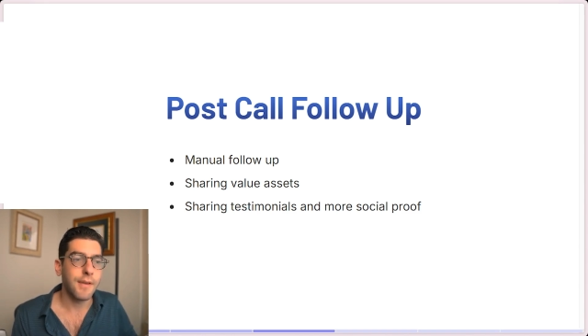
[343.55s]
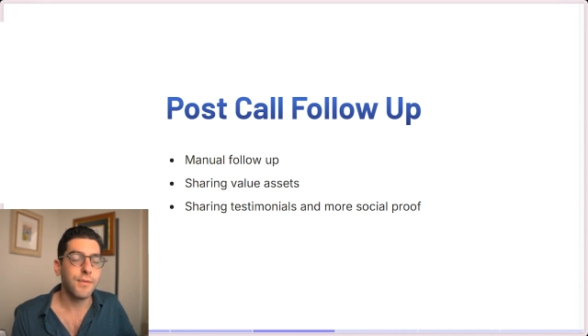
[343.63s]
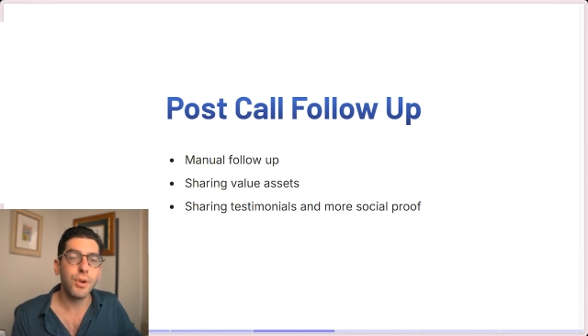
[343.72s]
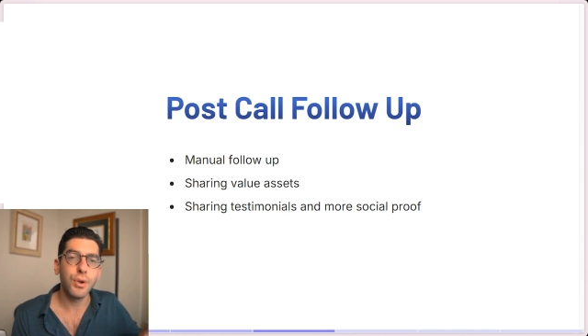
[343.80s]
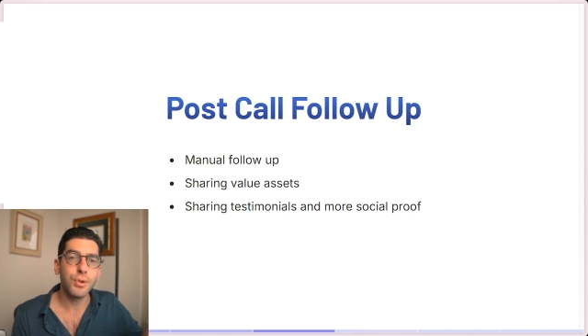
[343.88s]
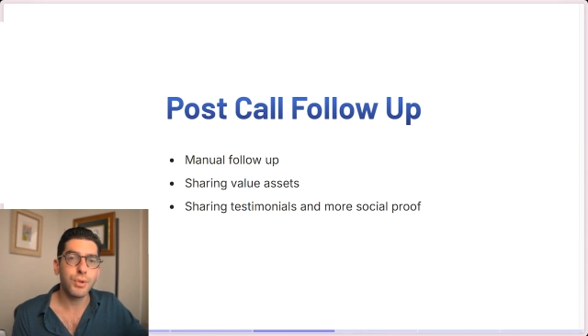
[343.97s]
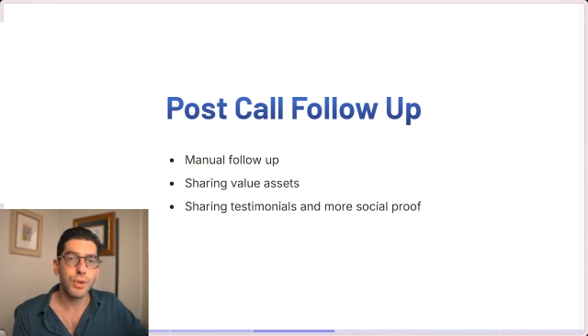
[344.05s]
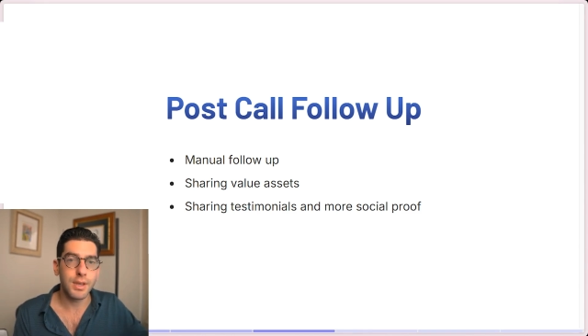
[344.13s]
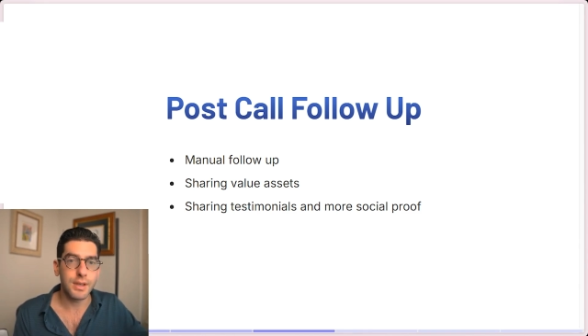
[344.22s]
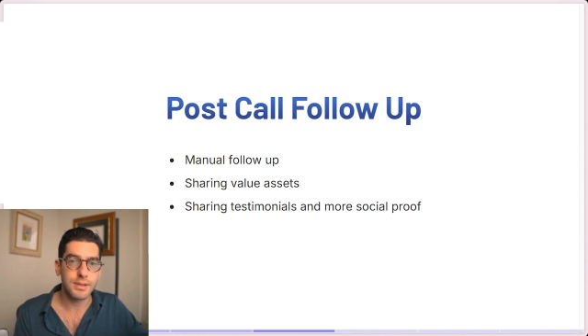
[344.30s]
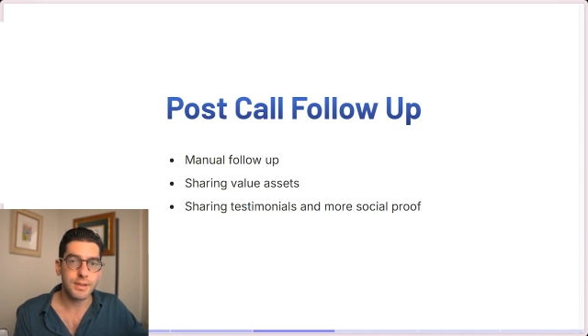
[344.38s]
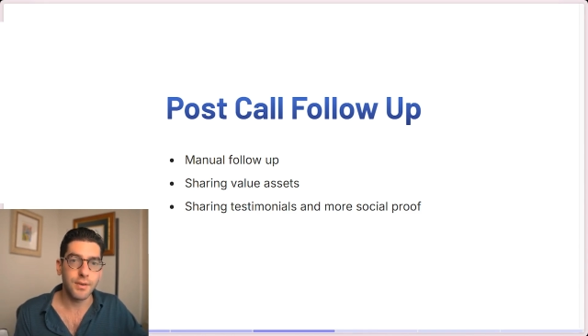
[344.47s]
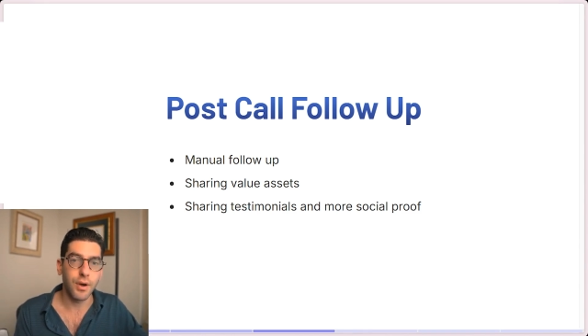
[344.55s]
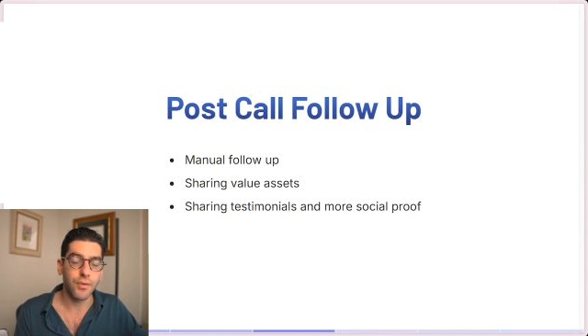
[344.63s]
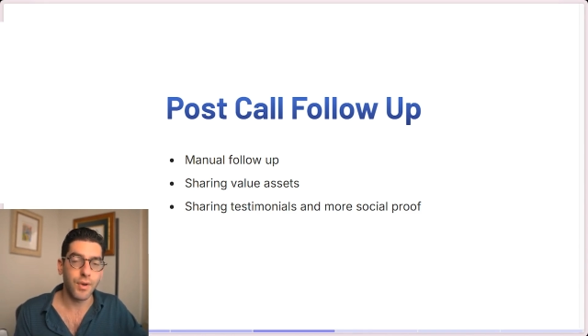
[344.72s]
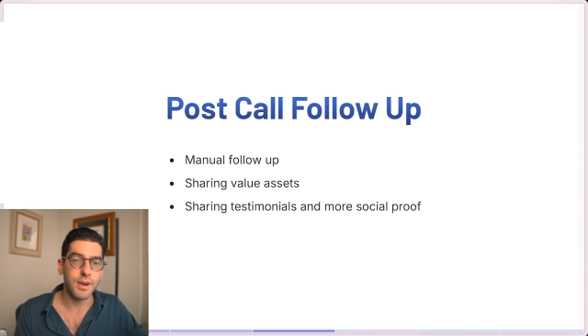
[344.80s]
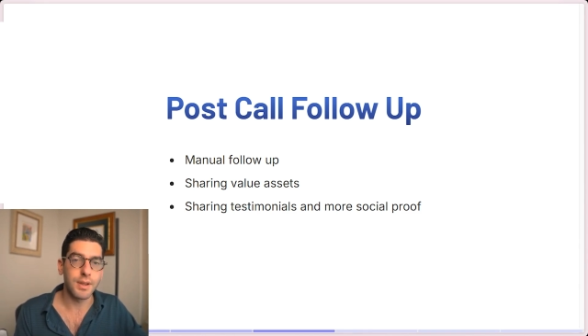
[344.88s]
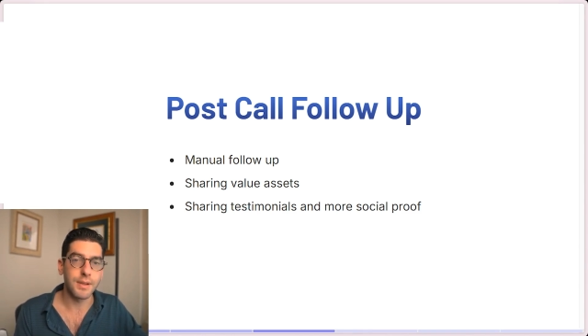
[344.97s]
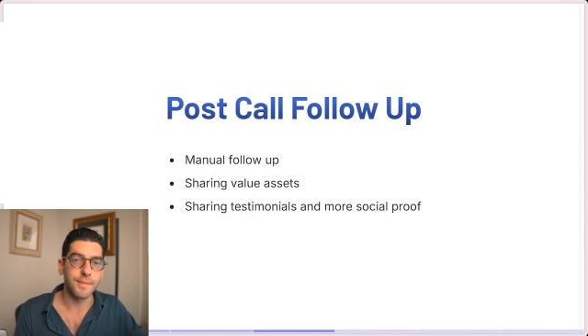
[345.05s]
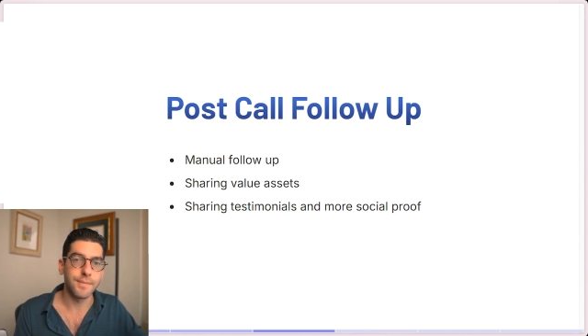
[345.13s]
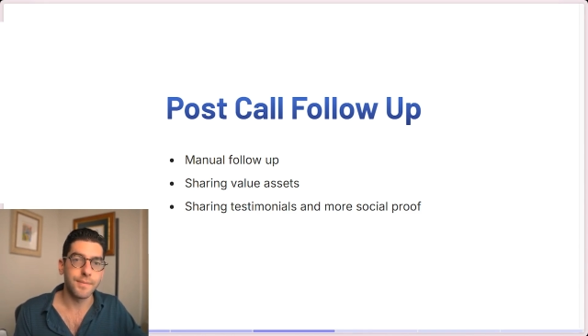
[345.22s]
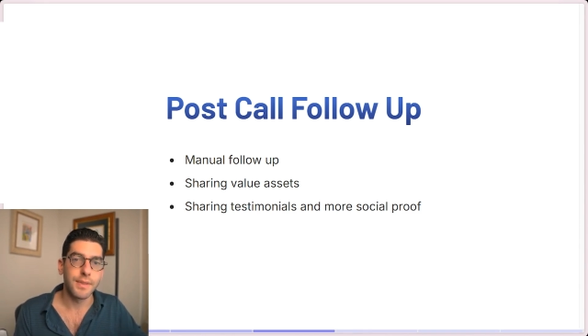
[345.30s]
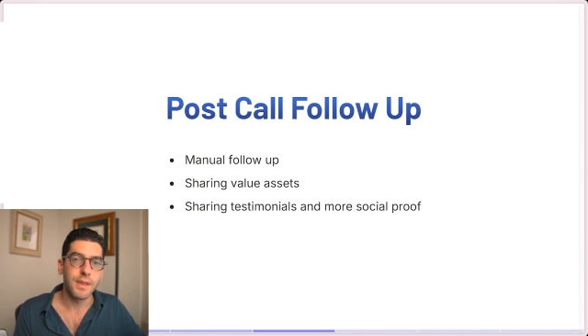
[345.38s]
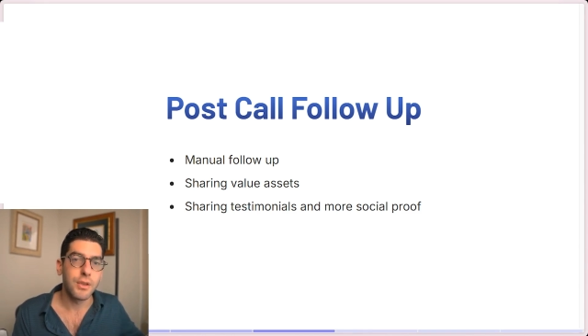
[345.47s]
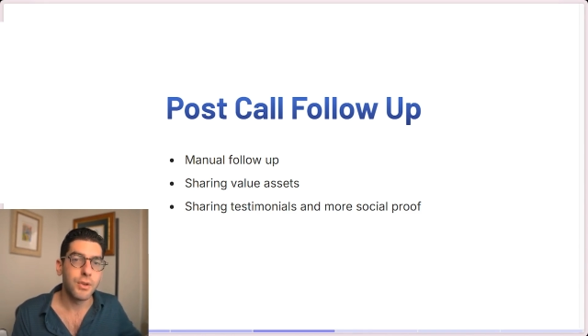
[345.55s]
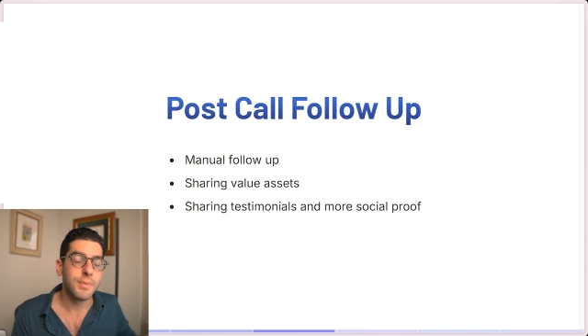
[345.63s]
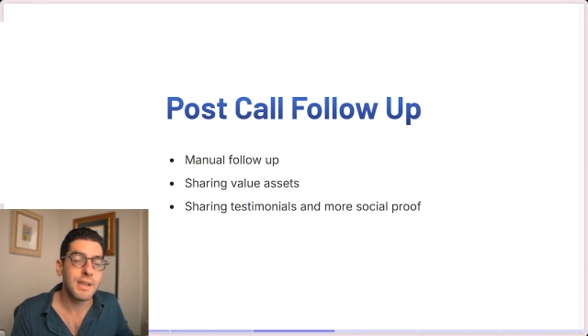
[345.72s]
If you don't do this already, you'd